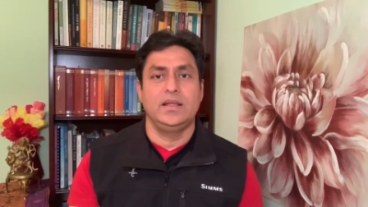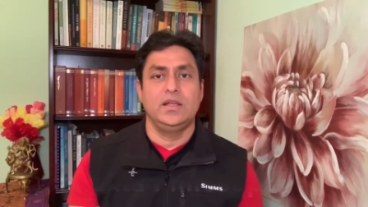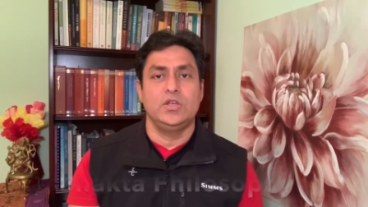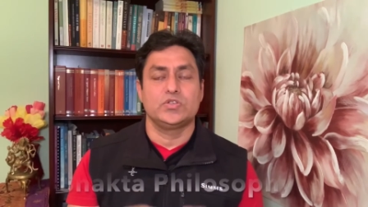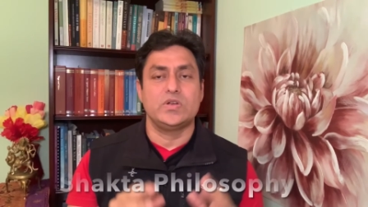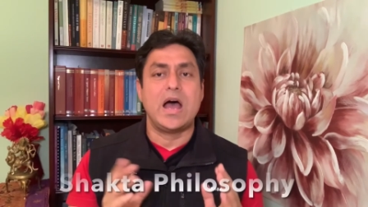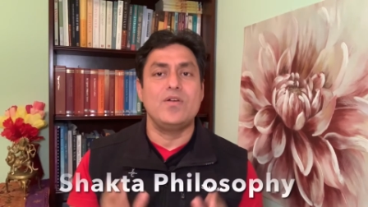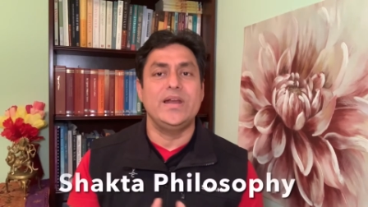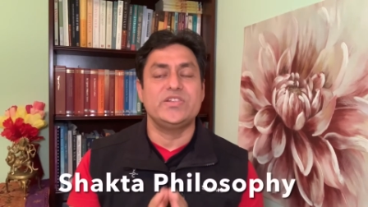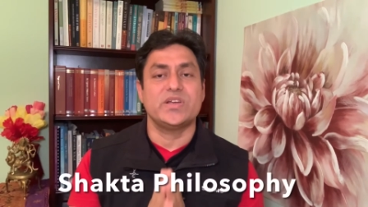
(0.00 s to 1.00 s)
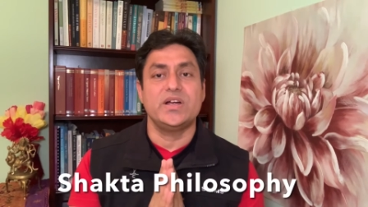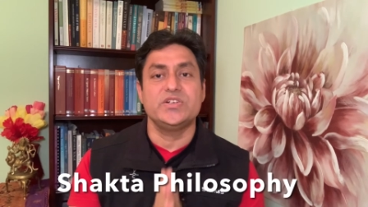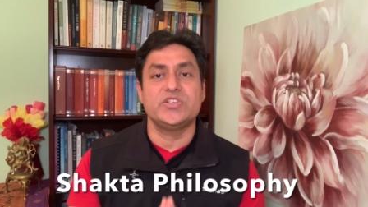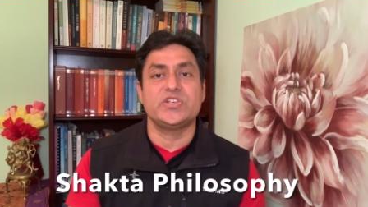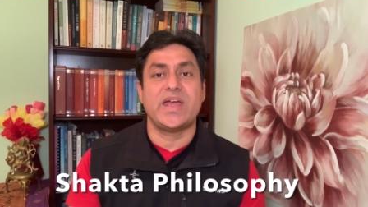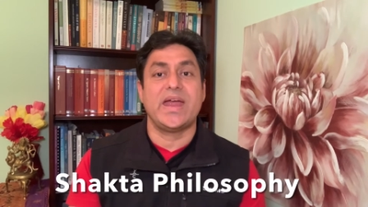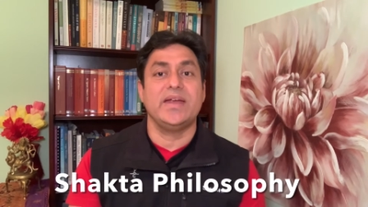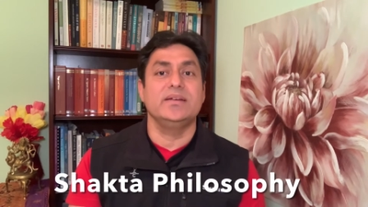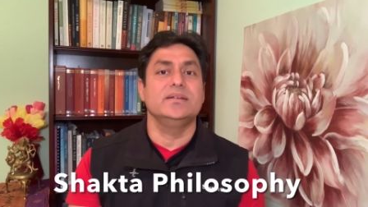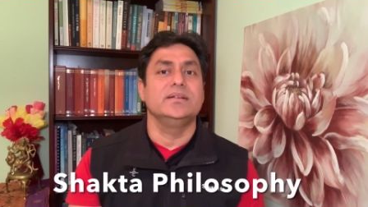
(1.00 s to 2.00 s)
So now let's
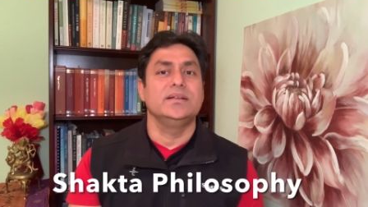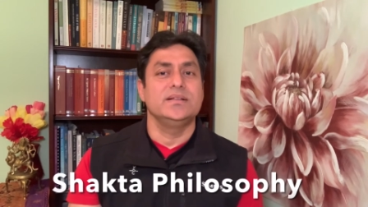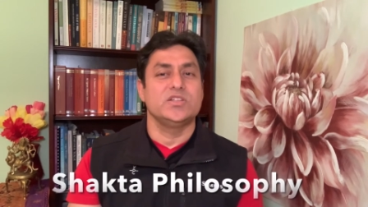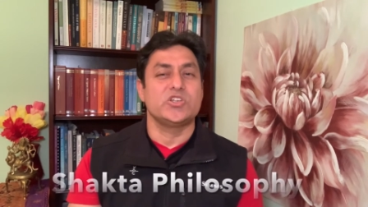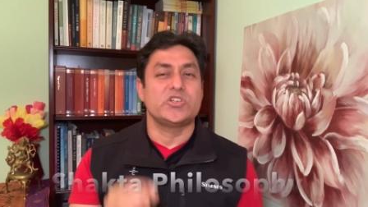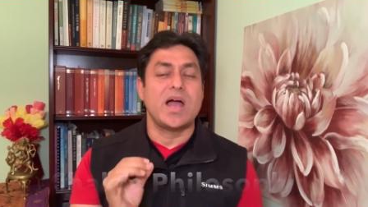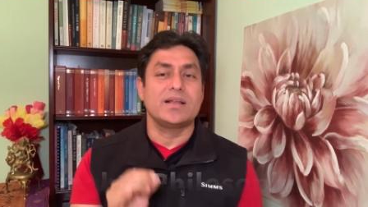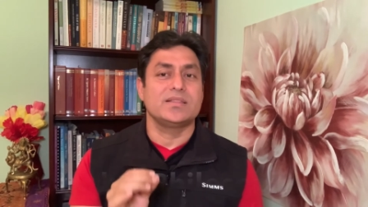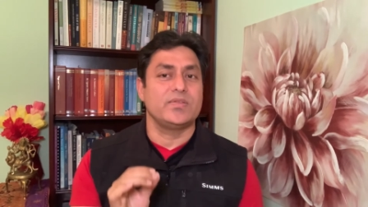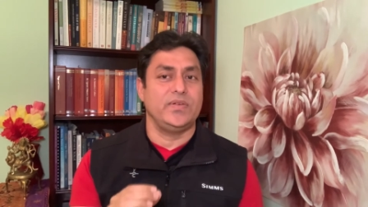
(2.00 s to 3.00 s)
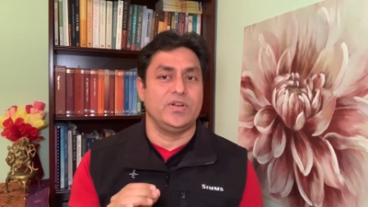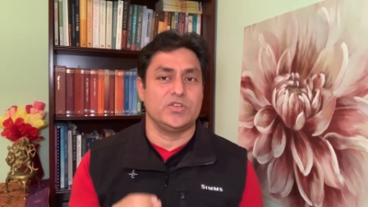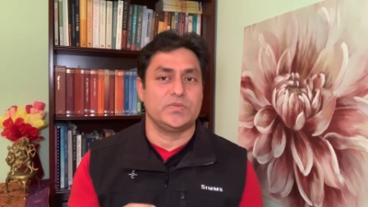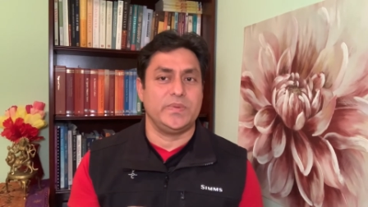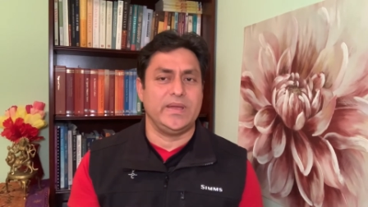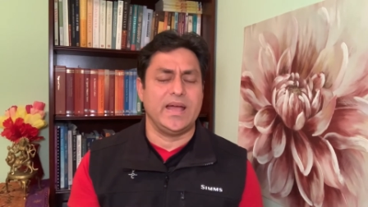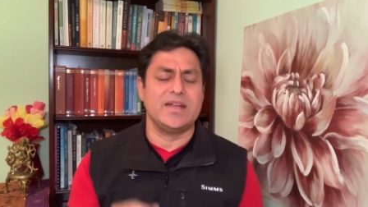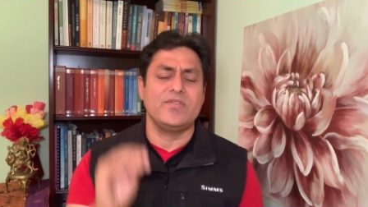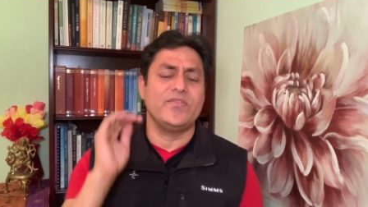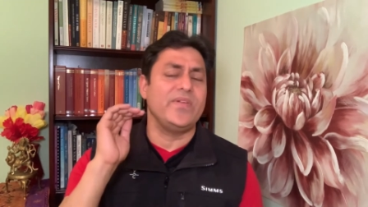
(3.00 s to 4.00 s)
understand the Shakta philosophy at
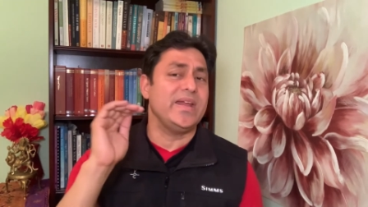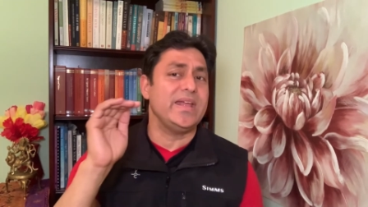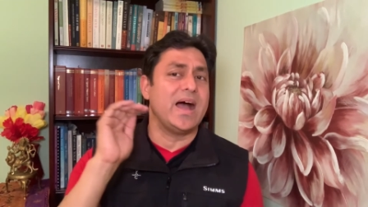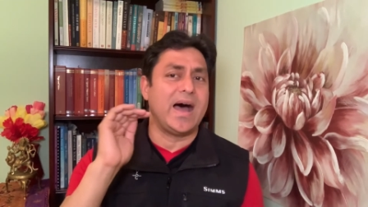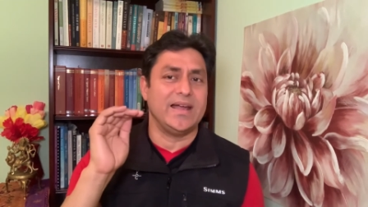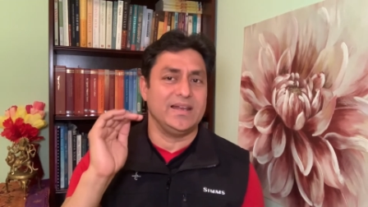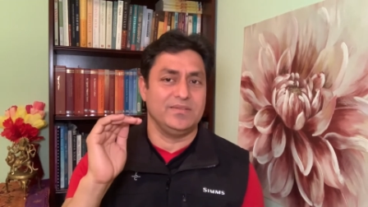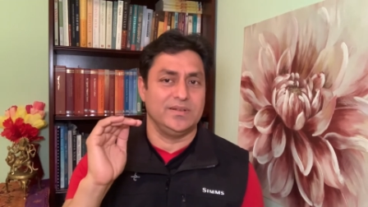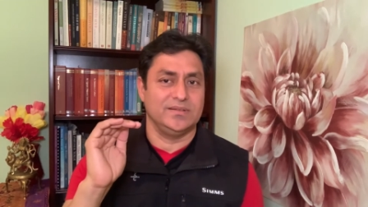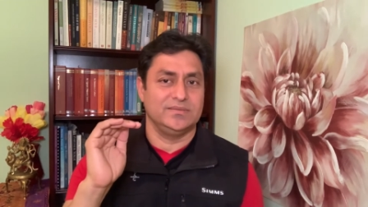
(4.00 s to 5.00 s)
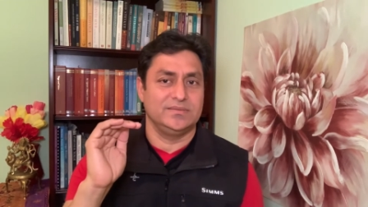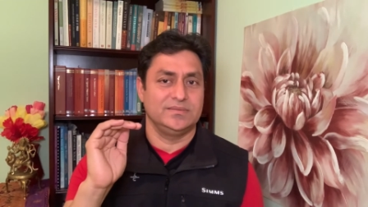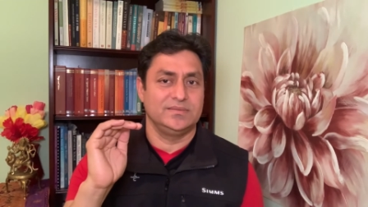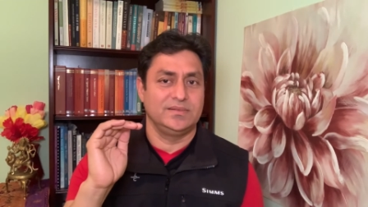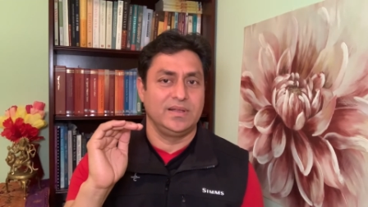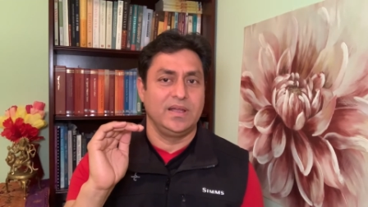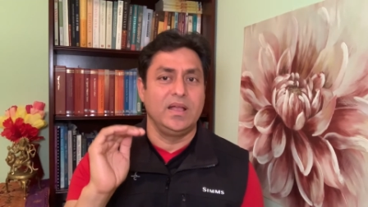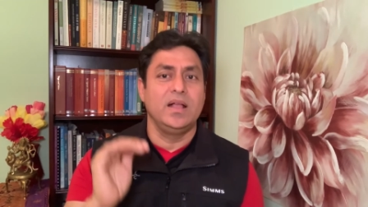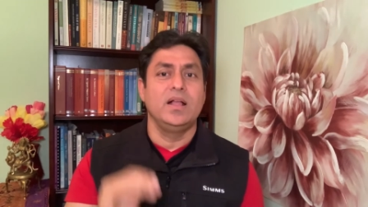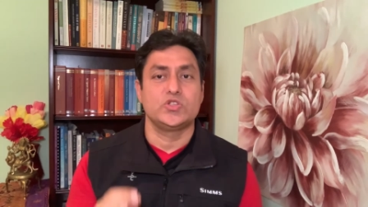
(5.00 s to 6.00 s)
a very high level.
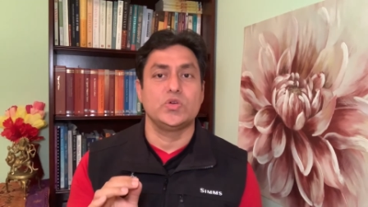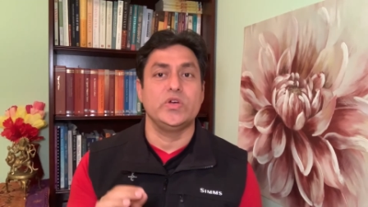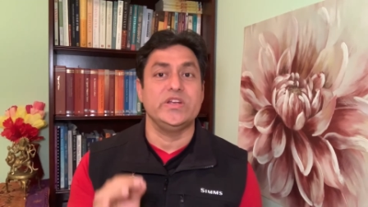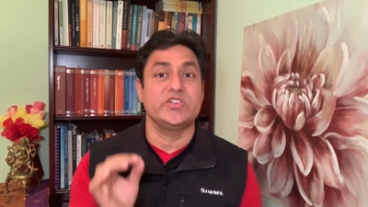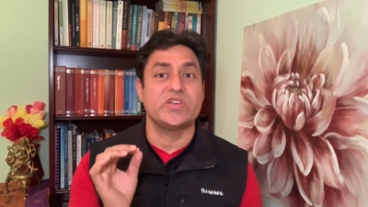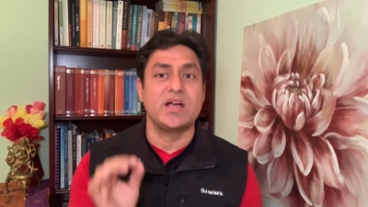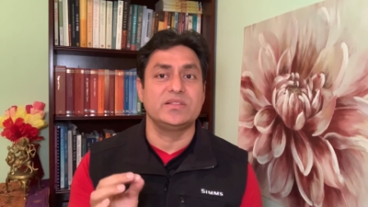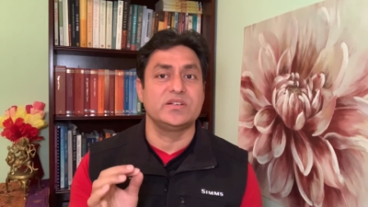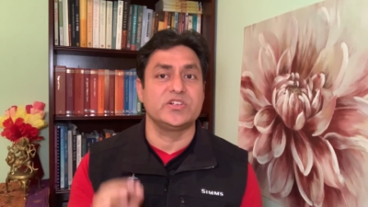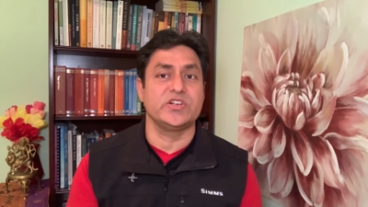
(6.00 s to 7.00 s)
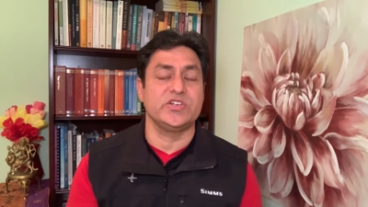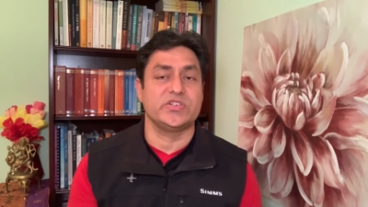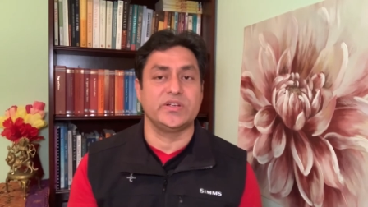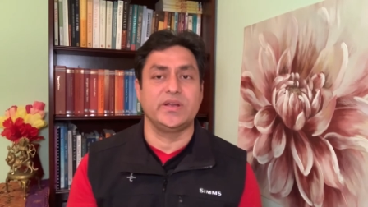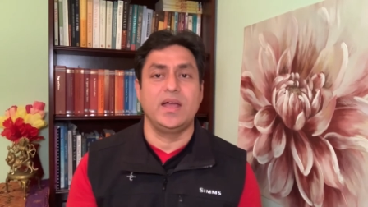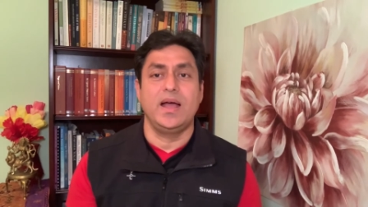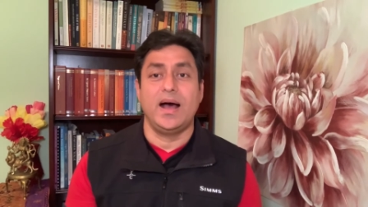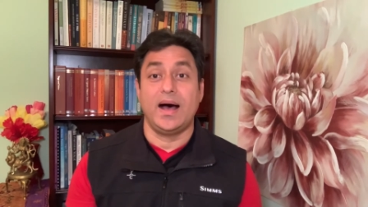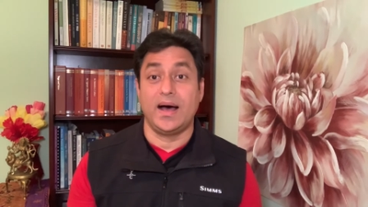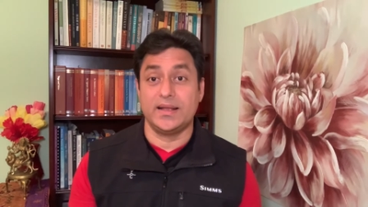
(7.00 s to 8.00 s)
So in Shakta tradition,
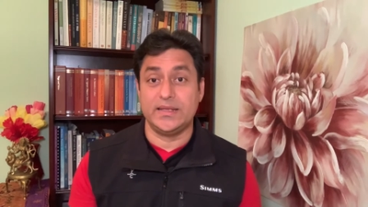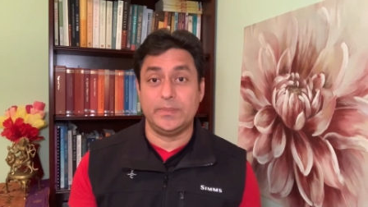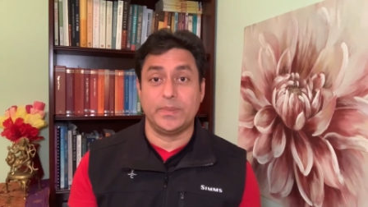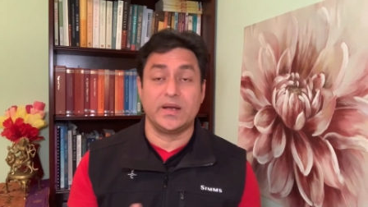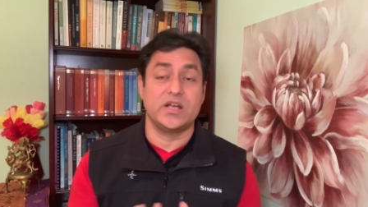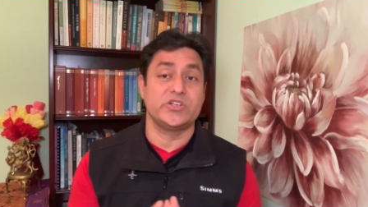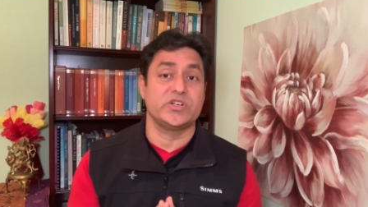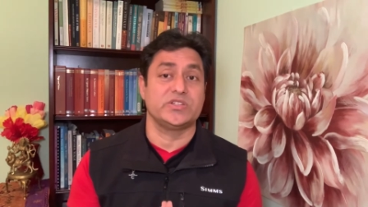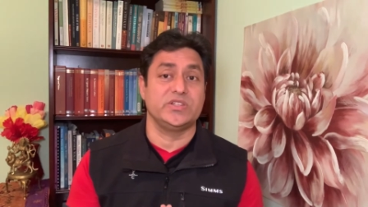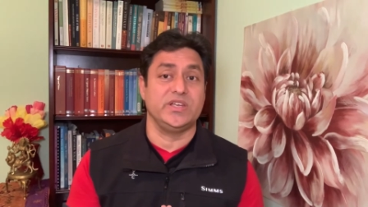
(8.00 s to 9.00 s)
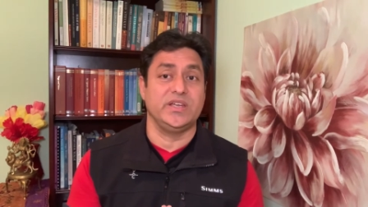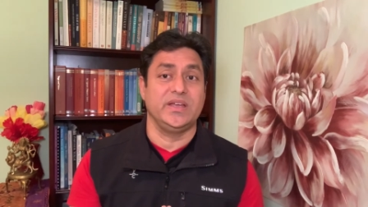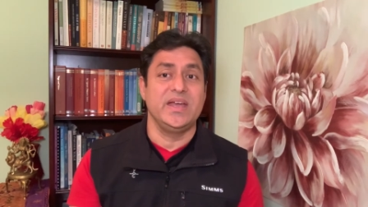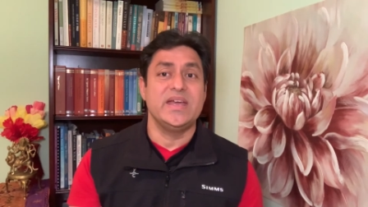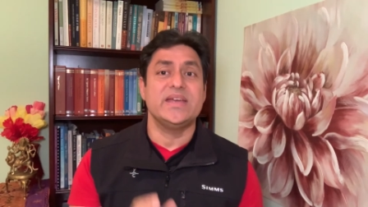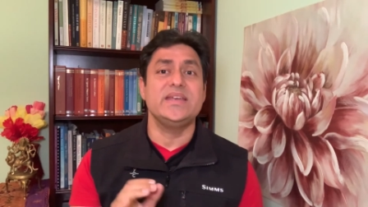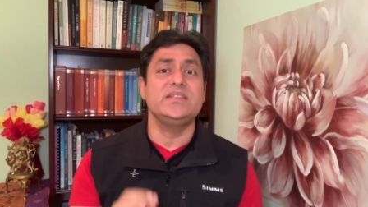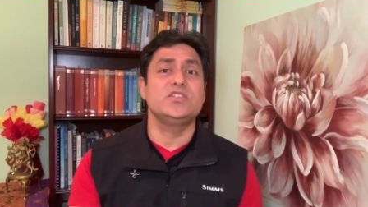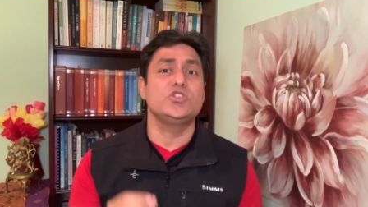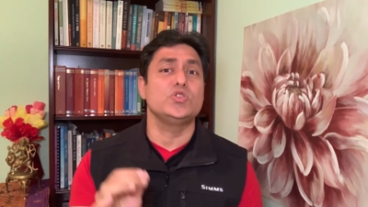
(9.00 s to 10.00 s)
Adi Parashakti is
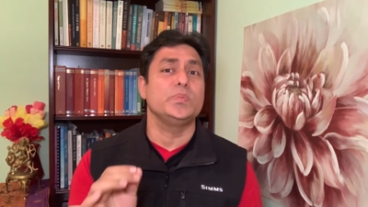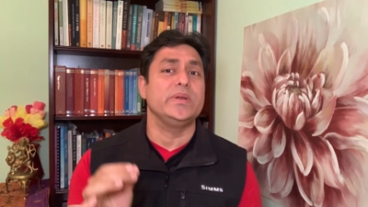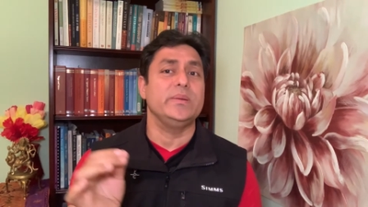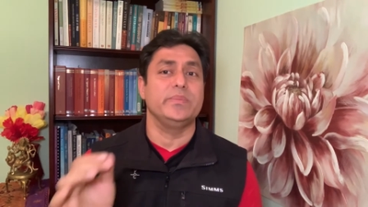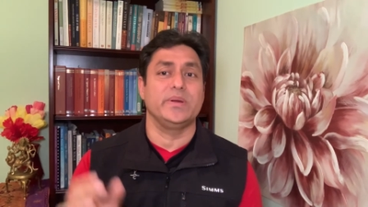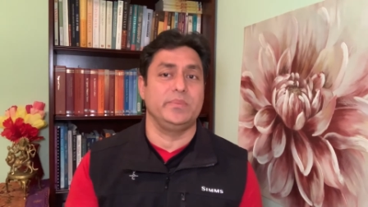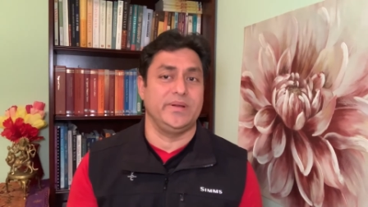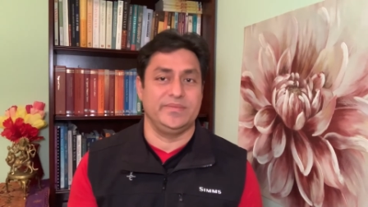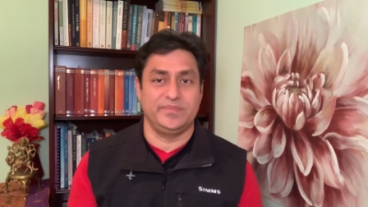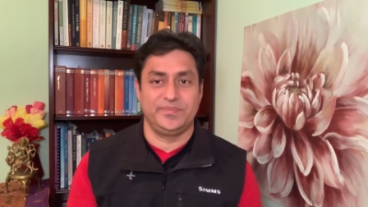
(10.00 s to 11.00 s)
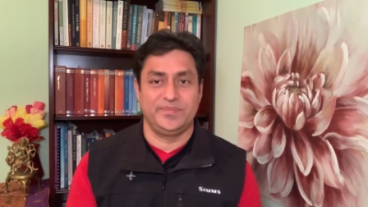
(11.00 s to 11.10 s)
the supreme Brahman.